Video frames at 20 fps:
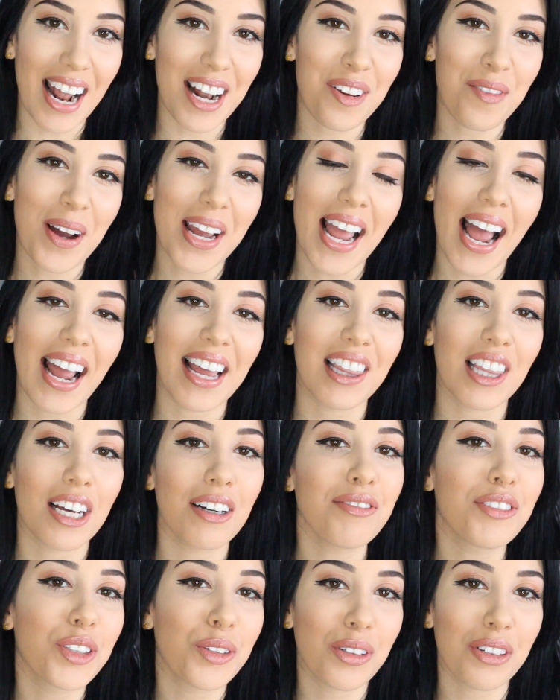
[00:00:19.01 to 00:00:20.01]
Anyway, I
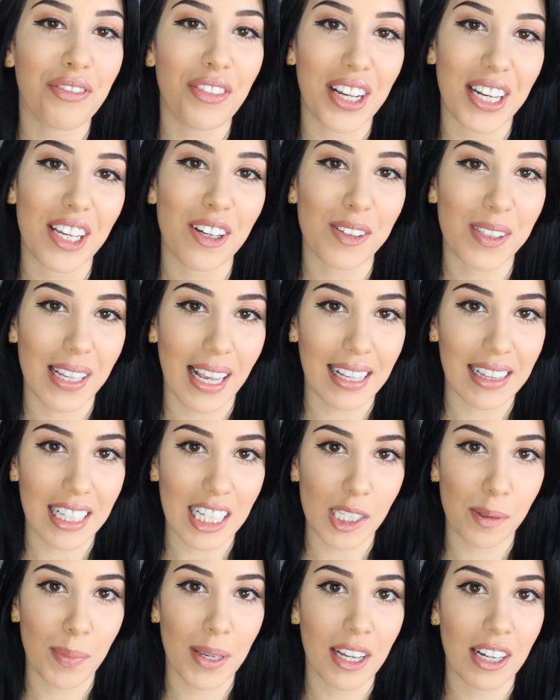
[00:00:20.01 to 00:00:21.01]
love doing videos like
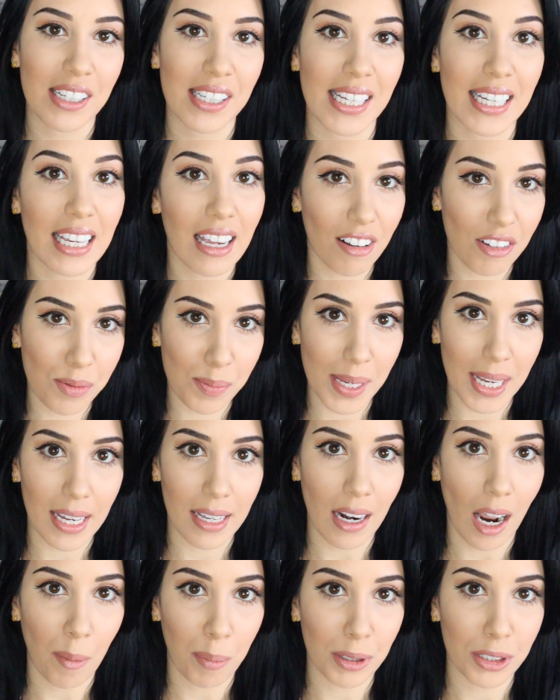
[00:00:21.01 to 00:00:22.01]
this because it gives
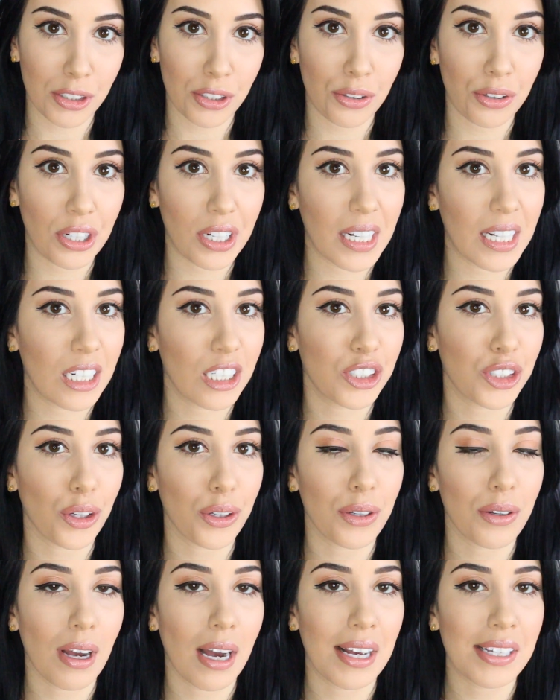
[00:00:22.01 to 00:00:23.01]
me an opportunity to
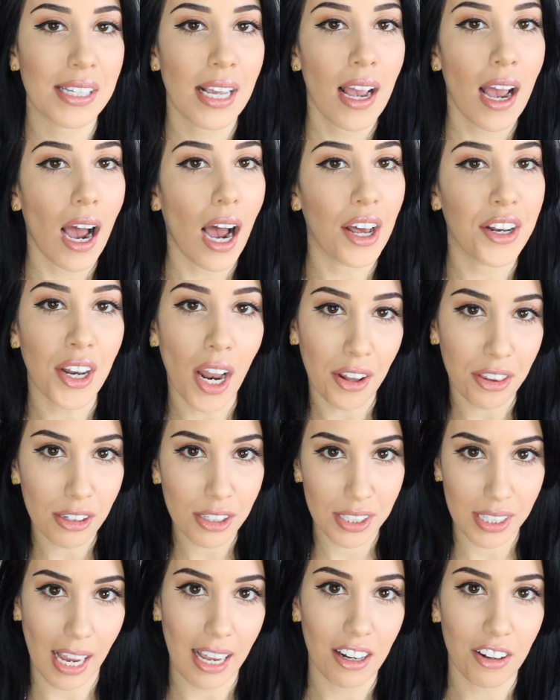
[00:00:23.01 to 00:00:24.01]
show you guys
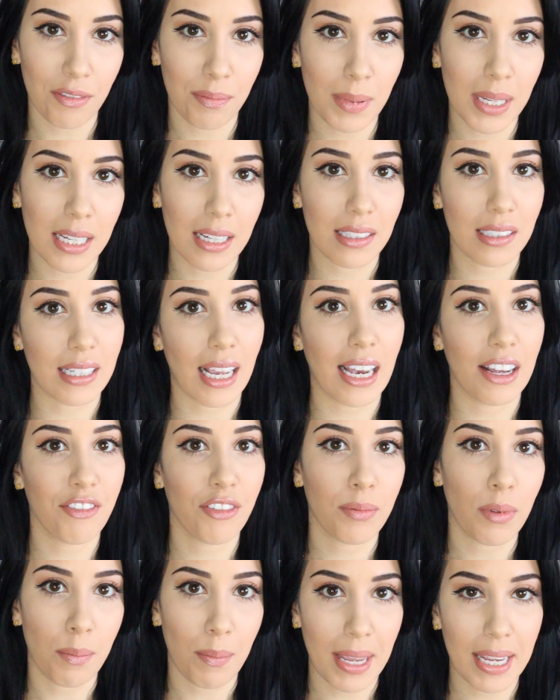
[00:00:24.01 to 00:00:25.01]
another side of me
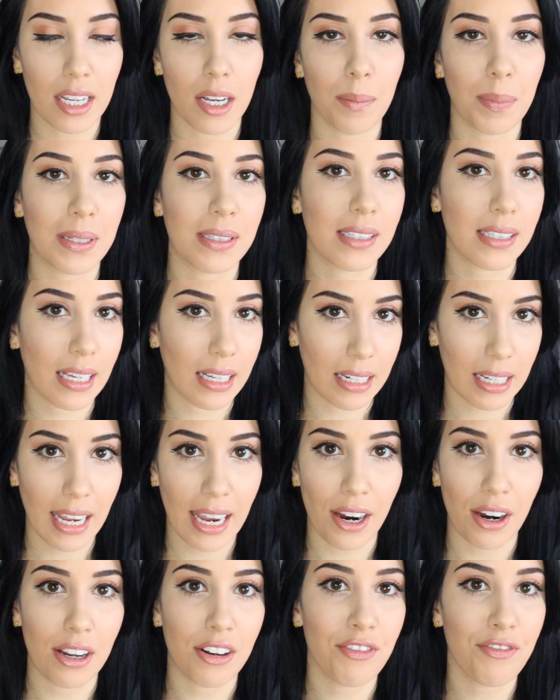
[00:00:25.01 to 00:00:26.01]
aside from the makeup and
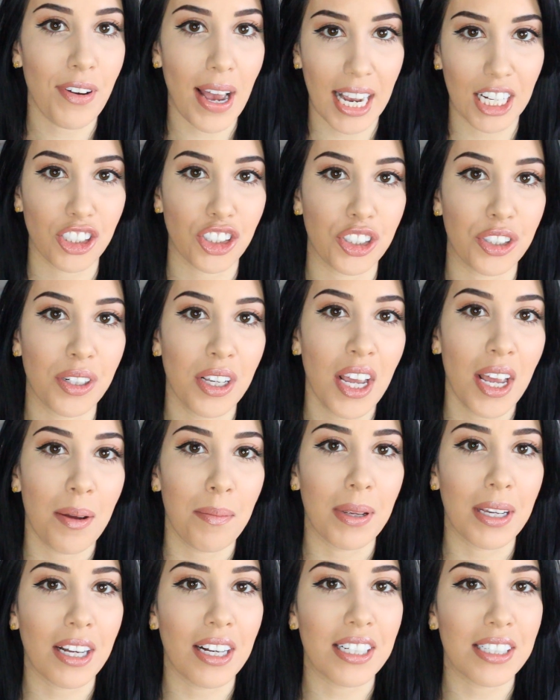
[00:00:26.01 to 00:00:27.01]
skincare and fashion,
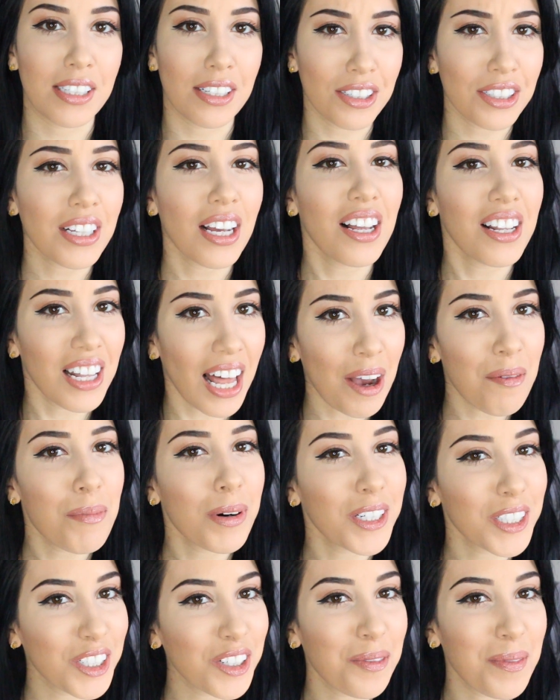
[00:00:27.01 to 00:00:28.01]
because there's a
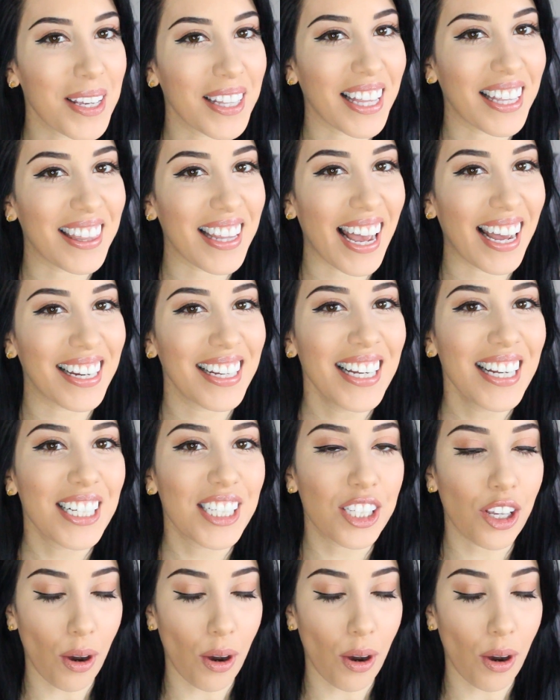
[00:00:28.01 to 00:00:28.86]
lot more to me than that.